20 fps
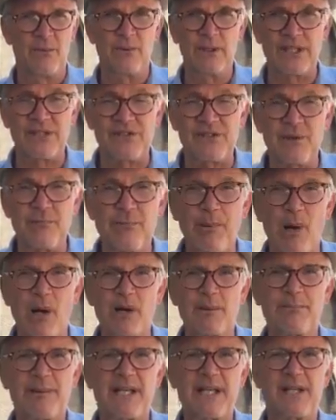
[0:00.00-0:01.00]
Well, it's in
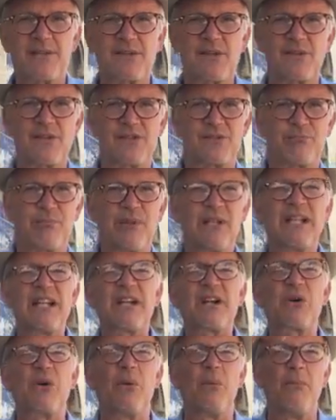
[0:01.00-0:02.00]
part because of this
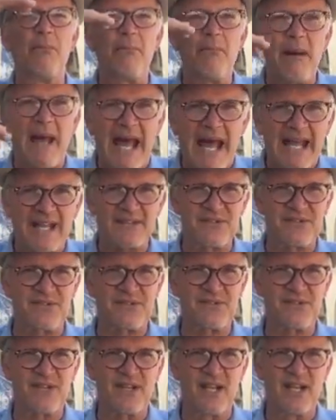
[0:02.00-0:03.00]
political
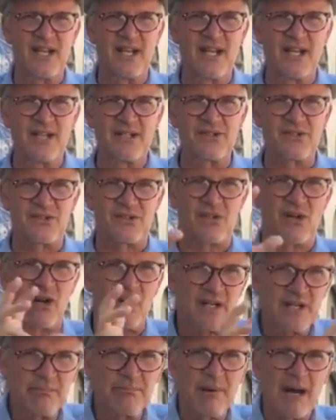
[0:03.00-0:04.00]
mess
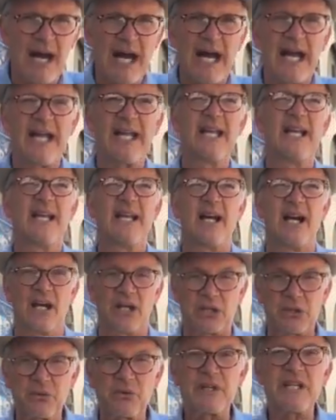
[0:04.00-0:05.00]
started by a
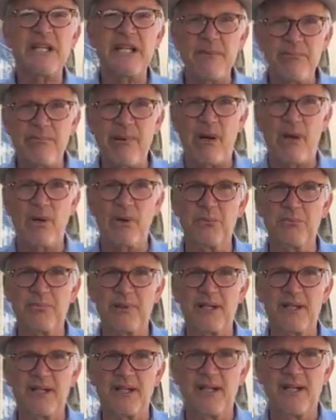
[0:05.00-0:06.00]
greedy pope
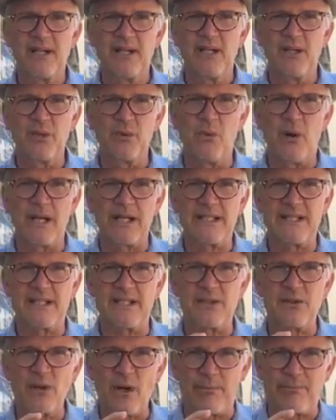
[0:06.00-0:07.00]
who wanted
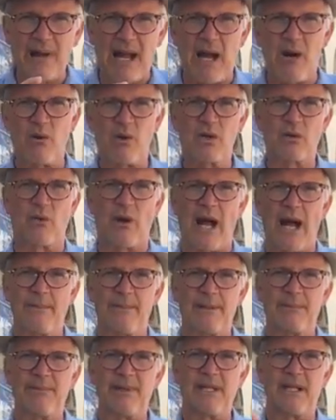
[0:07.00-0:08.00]
to do a power grab
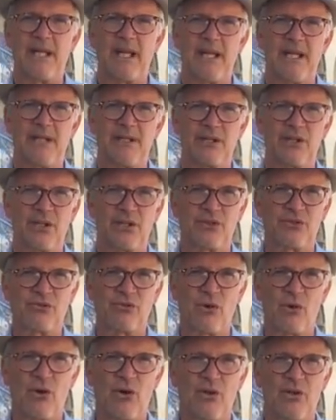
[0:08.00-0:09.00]
and be in
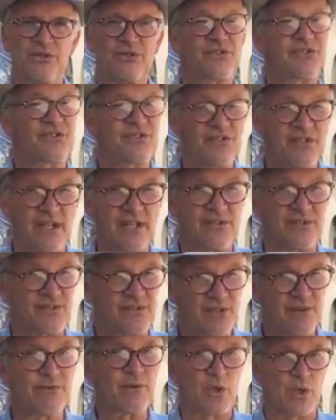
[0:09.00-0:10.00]
control,
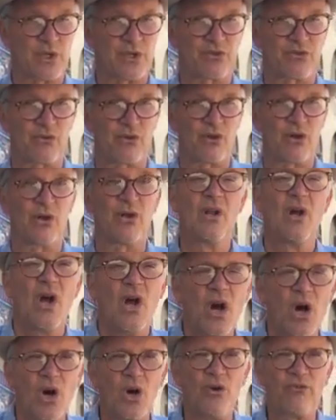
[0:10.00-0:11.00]
civil control,
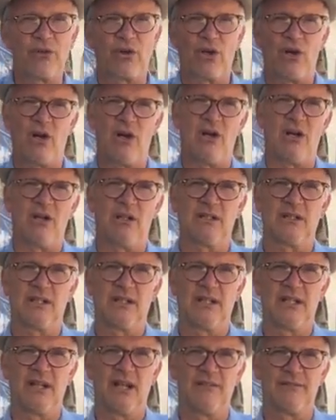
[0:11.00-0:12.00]
over all
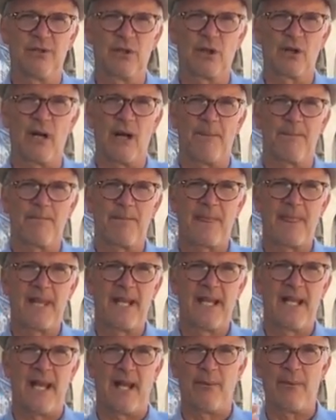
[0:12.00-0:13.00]
of Europe.
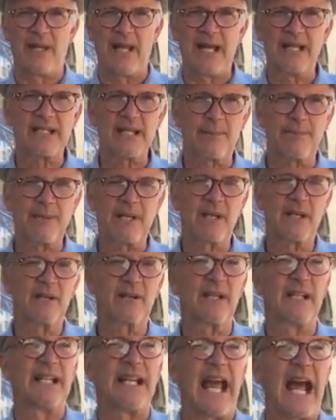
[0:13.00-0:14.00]
We end up here
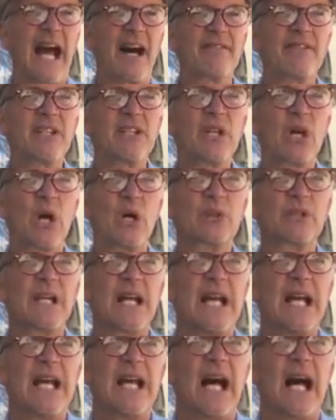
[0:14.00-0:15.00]
in Avignon.
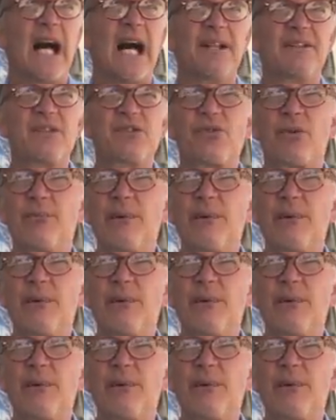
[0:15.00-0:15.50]
This